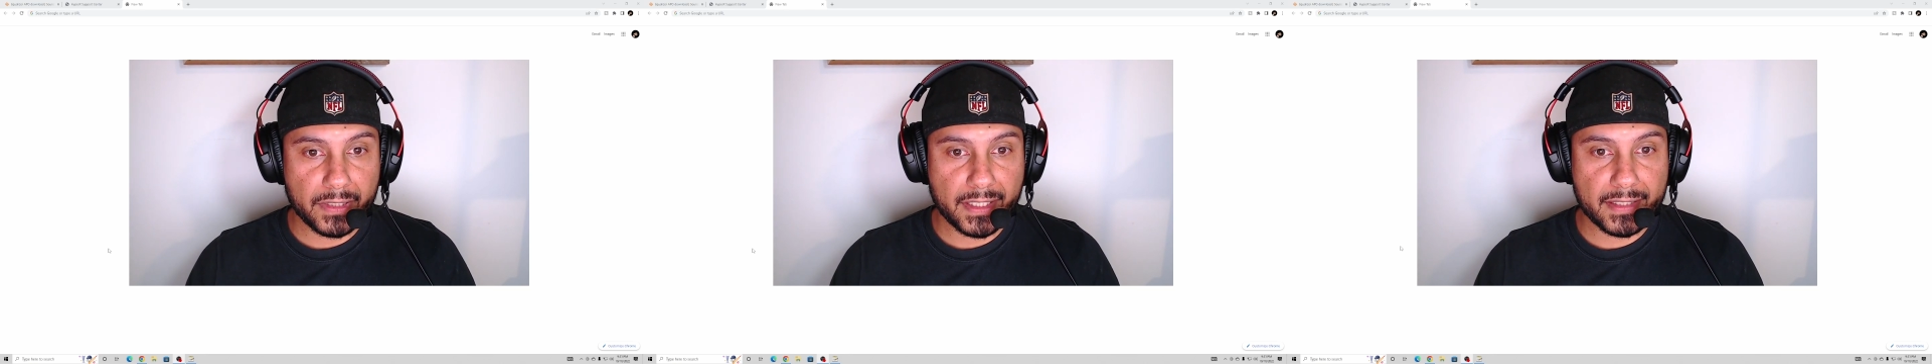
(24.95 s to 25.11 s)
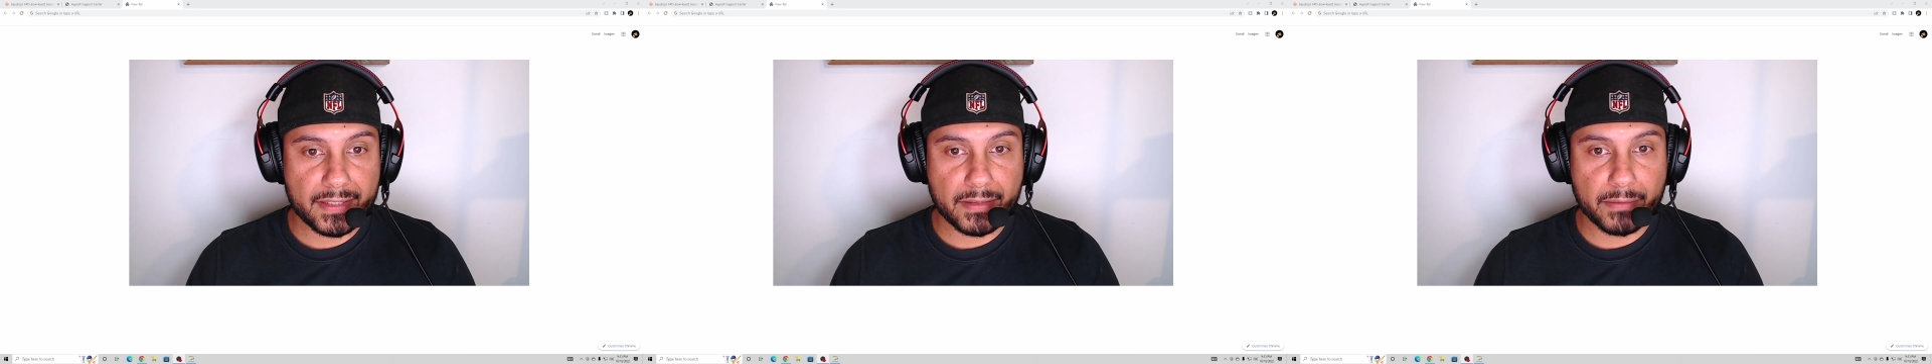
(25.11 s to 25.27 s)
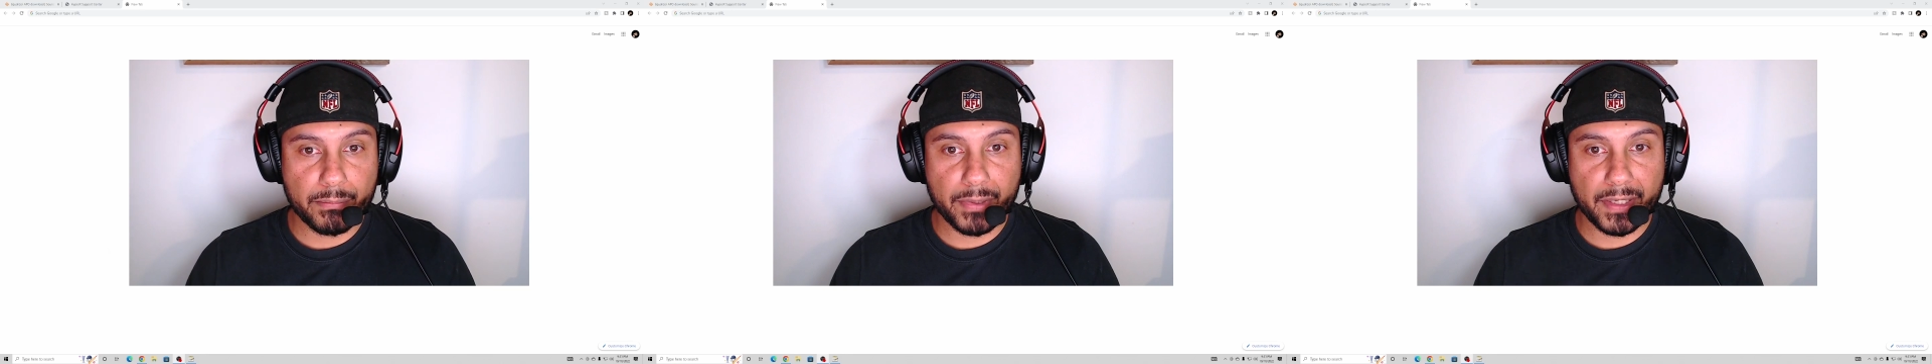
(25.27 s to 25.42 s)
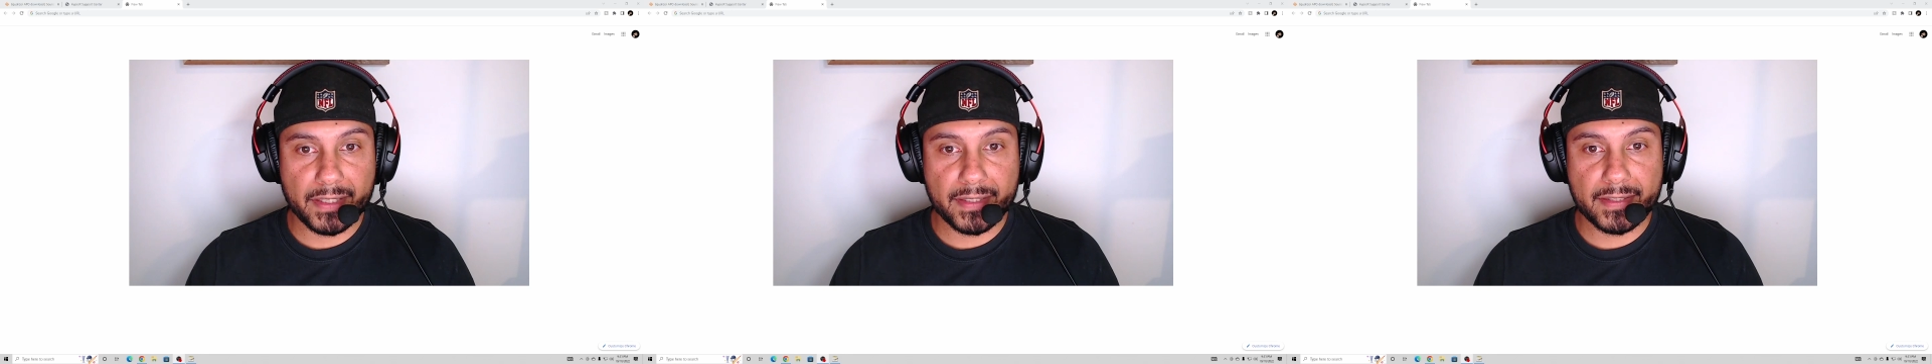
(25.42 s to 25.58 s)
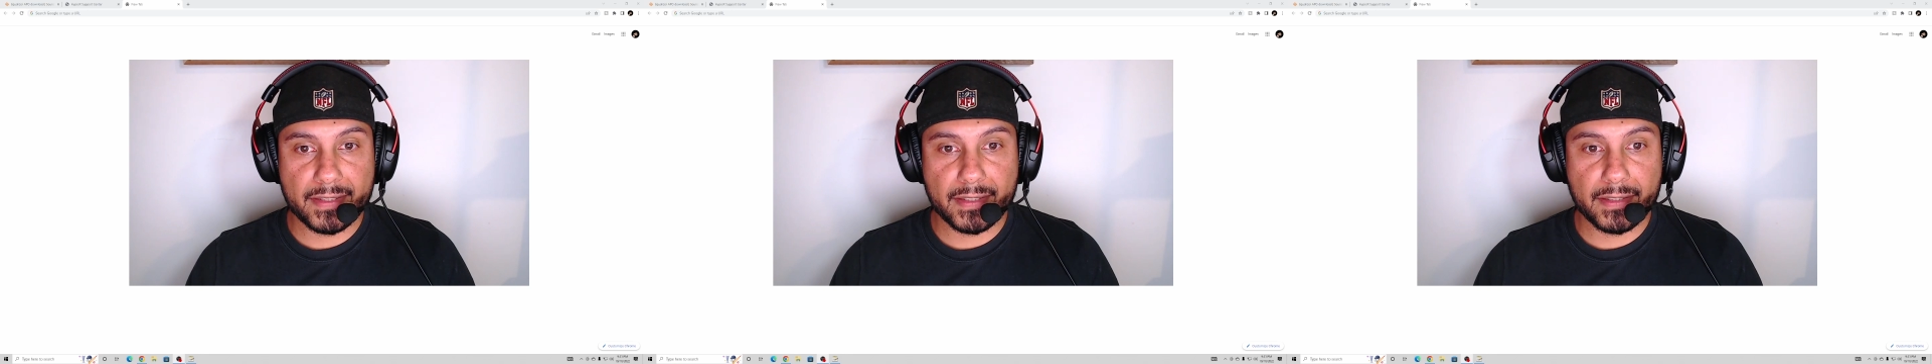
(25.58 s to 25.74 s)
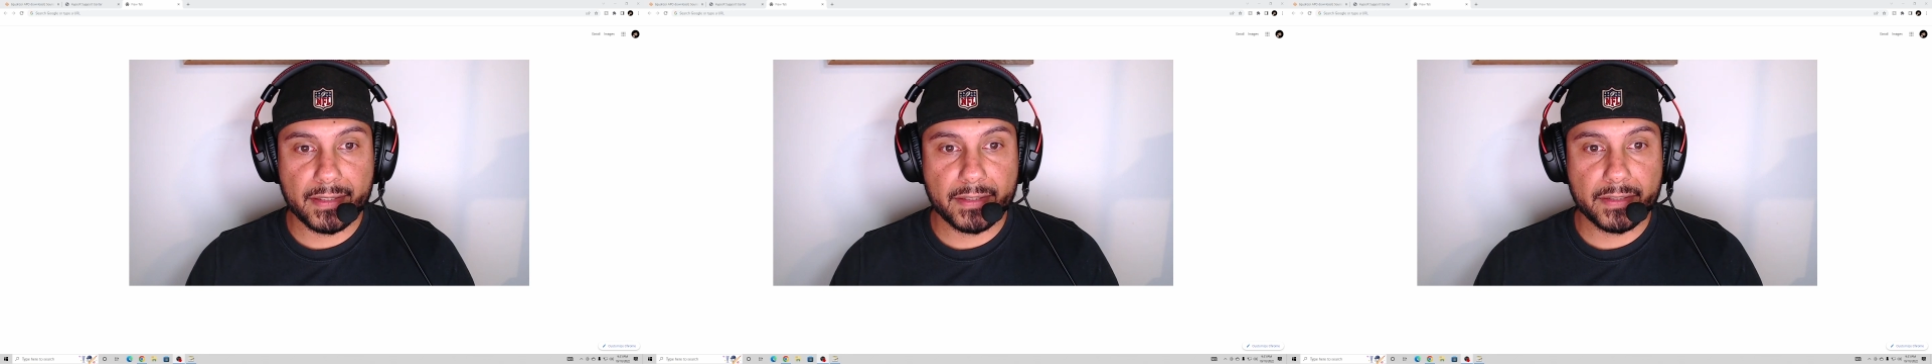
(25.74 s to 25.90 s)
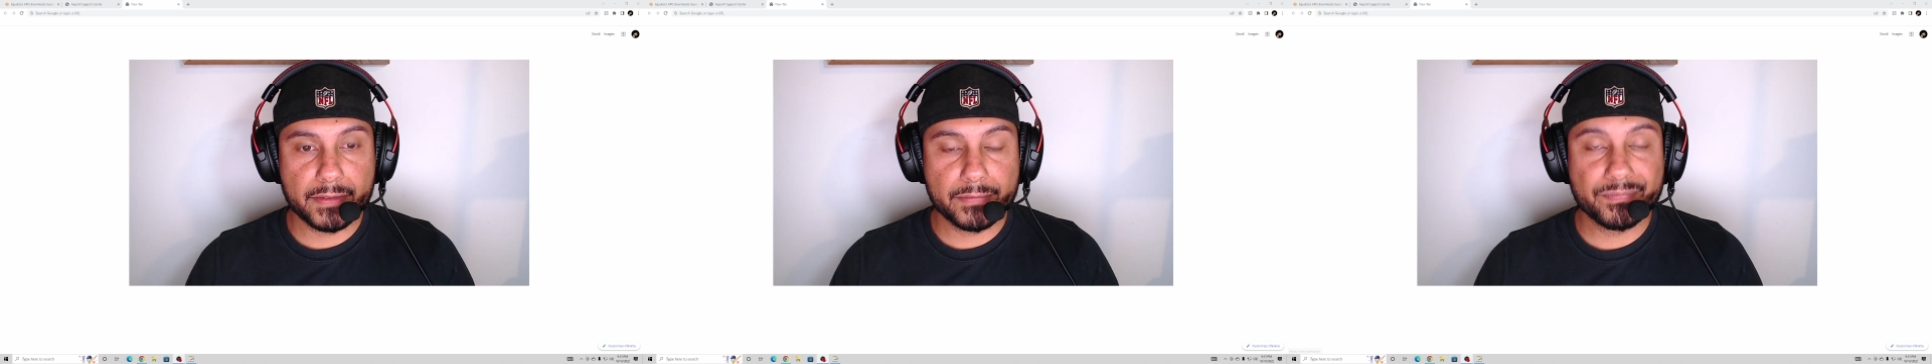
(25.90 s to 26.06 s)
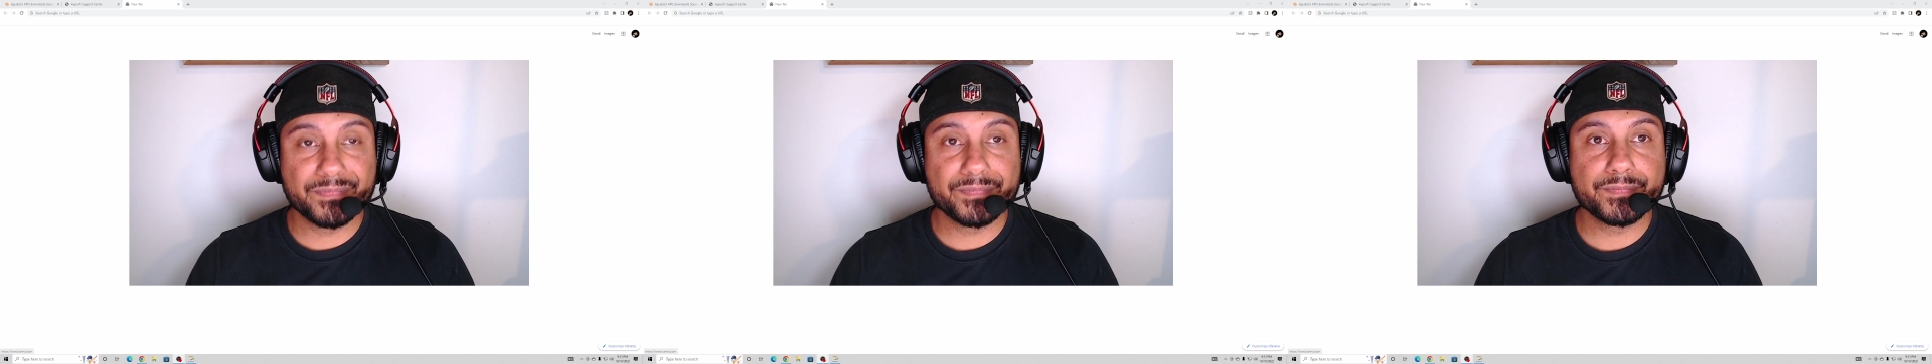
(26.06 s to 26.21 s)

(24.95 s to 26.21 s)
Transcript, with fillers: get some bass in there.